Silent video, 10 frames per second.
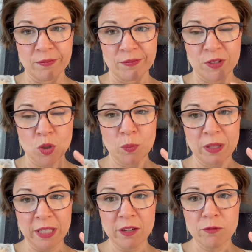Do you
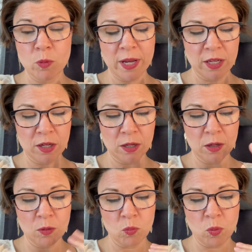believe what
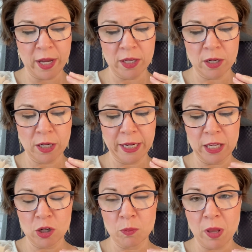your
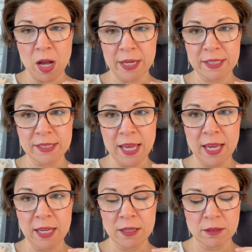inner block is
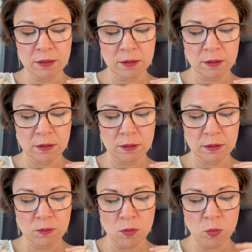saying?
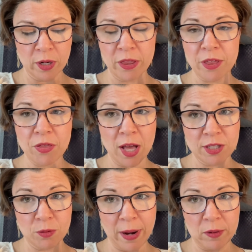What are the thoughts
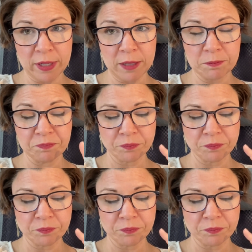around it?